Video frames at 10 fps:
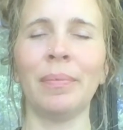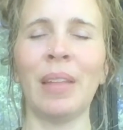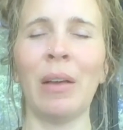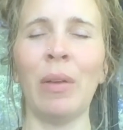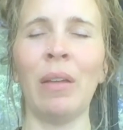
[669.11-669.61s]

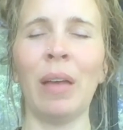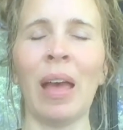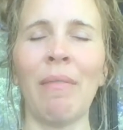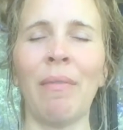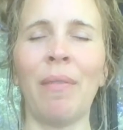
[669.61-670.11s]
that we
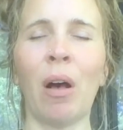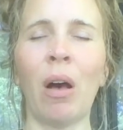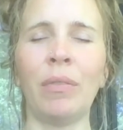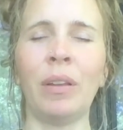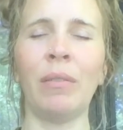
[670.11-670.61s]
have
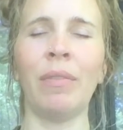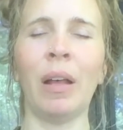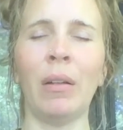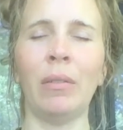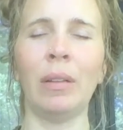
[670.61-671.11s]
often felt.